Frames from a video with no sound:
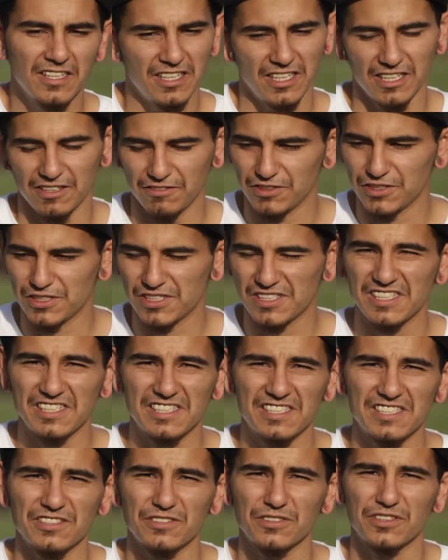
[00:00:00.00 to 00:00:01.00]
And if you see
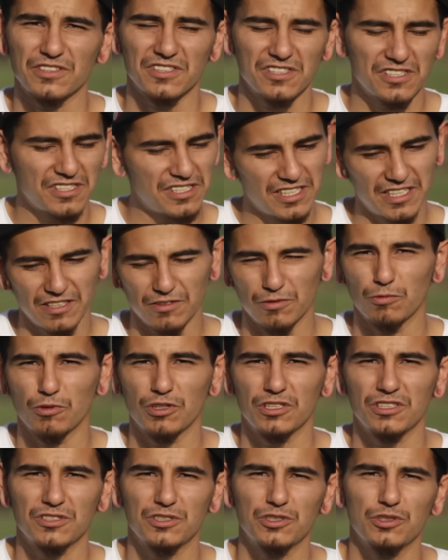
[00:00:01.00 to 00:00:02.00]
it's still thirsty, give them
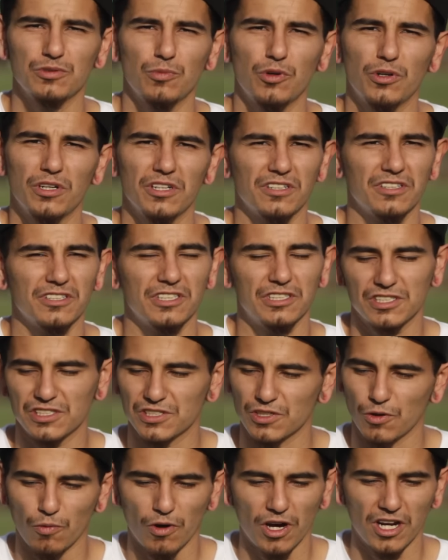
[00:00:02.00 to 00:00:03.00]
one or two more. You
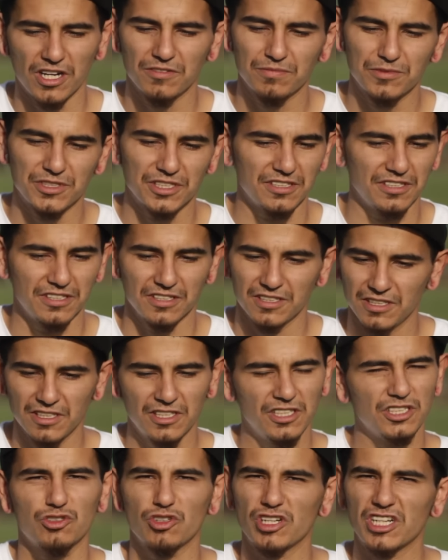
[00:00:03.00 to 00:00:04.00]
just don't want them
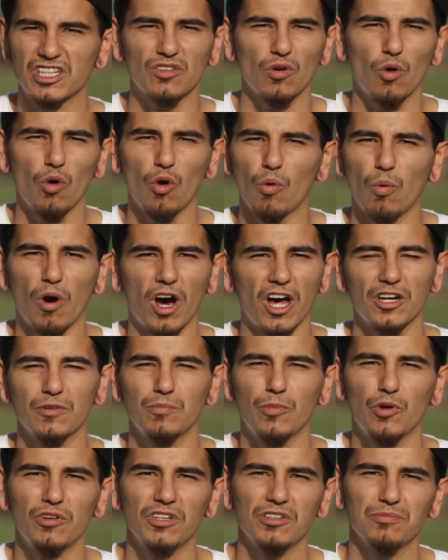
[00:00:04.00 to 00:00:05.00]
to drink the whole water
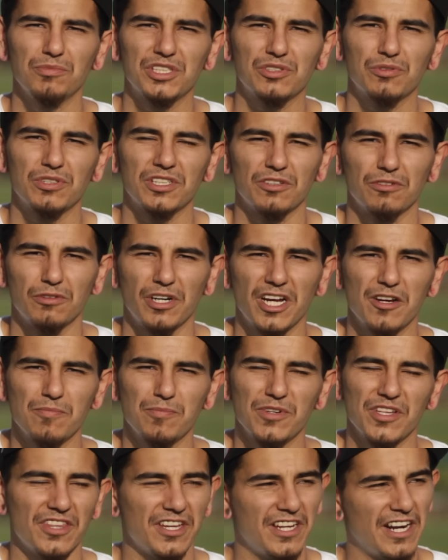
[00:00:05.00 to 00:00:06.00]
bowl in between a
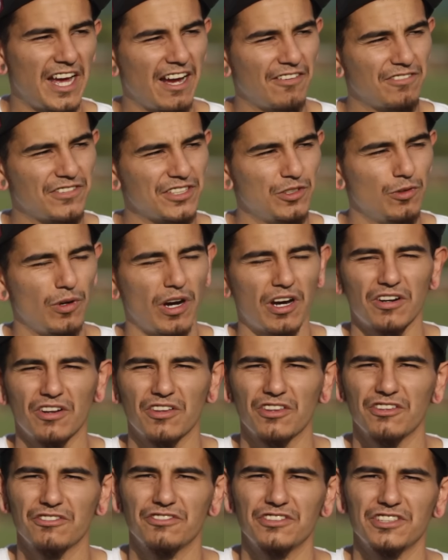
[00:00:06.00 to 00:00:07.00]
rep and then have to go out
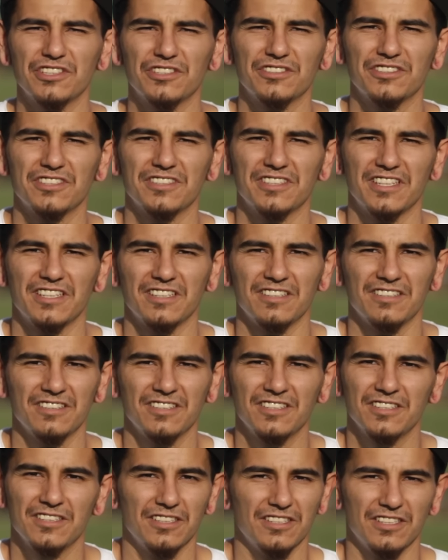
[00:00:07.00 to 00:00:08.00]
on the field and then,
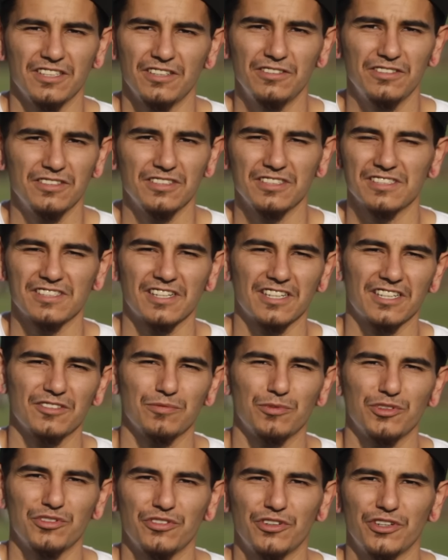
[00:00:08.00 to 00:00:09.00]
you know, he's not going
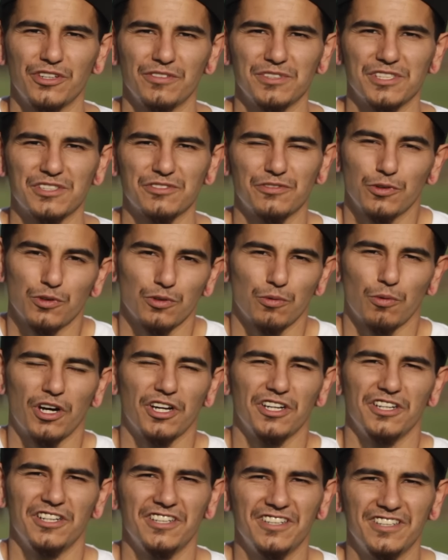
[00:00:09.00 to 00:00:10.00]
to perform, he's full of
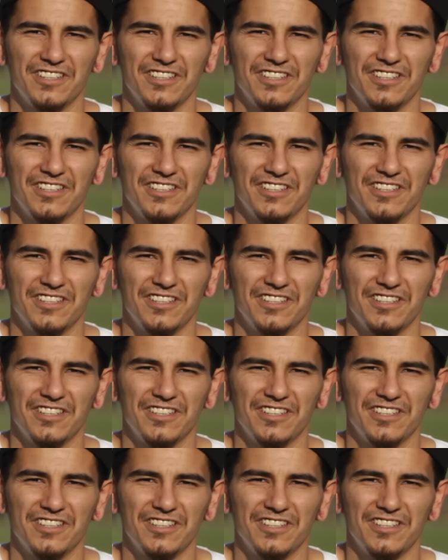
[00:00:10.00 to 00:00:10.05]
water.